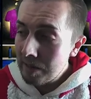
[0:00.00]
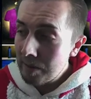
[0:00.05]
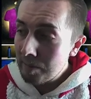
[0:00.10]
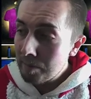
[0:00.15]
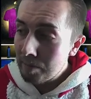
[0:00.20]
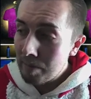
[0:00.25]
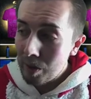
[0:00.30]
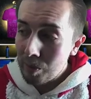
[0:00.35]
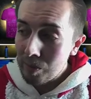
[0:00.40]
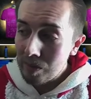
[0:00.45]

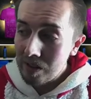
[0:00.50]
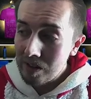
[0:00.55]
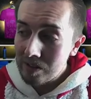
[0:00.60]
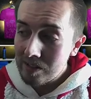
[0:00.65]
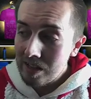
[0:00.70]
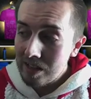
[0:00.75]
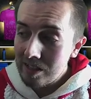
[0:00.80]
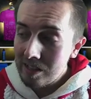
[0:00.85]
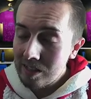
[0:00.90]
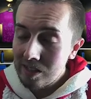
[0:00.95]
But with that
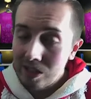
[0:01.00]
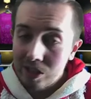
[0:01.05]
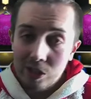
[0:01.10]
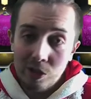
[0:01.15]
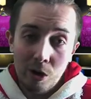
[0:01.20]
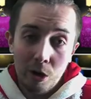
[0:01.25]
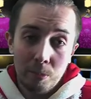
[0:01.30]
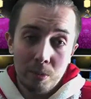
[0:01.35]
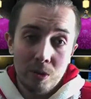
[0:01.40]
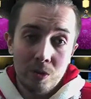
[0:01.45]
said, I do
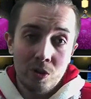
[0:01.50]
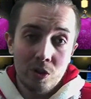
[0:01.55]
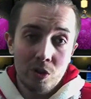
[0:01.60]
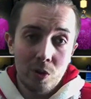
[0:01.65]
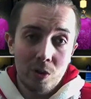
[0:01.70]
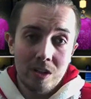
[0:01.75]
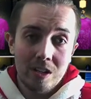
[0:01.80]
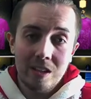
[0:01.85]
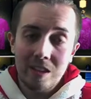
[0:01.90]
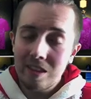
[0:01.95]
hope you
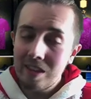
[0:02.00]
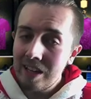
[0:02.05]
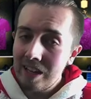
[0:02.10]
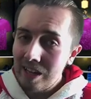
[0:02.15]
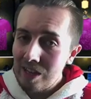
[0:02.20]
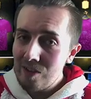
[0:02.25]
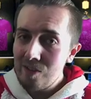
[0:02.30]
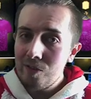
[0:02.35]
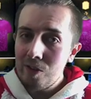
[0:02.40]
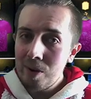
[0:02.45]
enjoyed. Thank
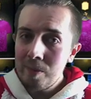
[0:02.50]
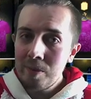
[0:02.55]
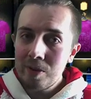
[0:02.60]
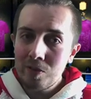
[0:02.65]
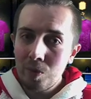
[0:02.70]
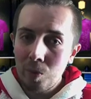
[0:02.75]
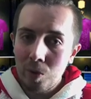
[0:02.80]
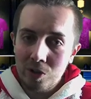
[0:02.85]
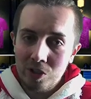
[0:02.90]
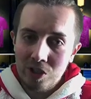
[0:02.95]
you very much for
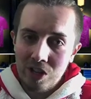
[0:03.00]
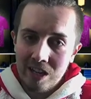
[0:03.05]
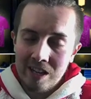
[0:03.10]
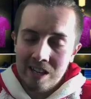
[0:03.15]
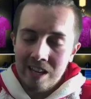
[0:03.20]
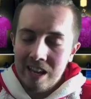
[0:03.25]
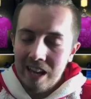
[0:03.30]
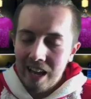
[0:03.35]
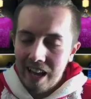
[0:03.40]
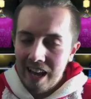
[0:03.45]
watching,
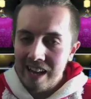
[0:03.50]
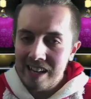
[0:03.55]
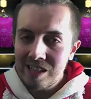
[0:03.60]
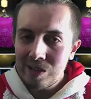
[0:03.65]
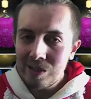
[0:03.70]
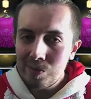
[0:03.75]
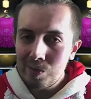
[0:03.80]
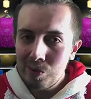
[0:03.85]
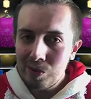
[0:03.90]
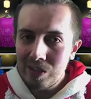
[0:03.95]
and
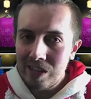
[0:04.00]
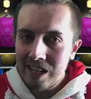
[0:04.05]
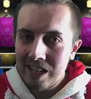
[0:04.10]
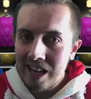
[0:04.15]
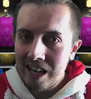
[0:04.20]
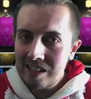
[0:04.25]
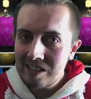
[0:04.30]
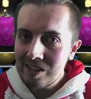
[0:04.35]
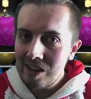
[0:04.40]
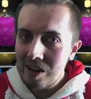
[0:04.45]
we'll see you
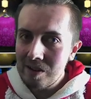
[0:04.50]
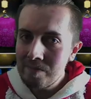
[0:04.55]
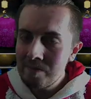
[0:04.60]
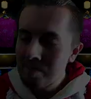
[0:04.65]
next time.